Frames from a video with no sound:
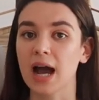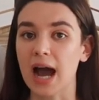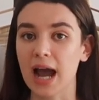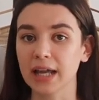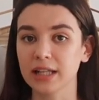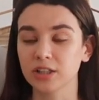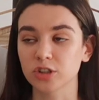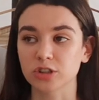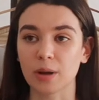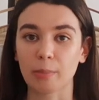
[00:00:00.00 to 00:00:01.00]
I
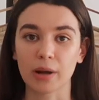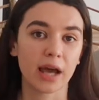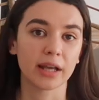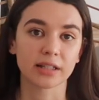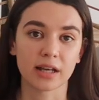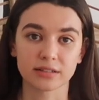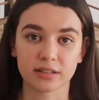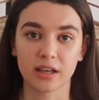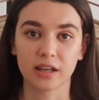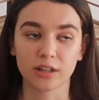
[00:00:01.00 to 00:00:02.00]
just applied as
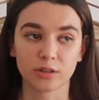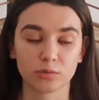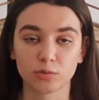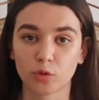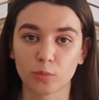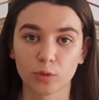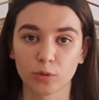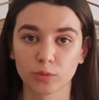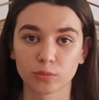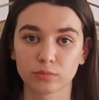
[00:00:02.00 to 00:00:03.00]
a
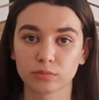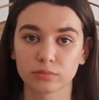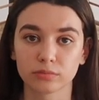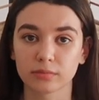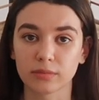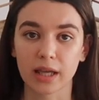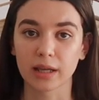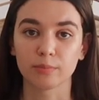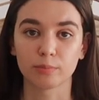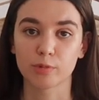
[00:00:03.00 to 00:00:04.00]
normal
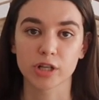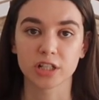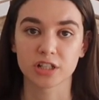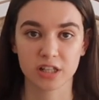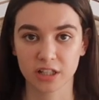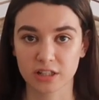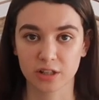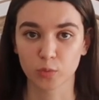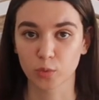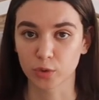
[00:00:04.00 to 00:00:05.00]
like British
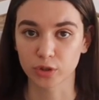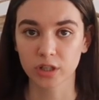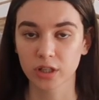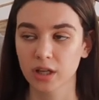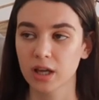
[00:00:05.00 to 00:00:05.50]
citizen would.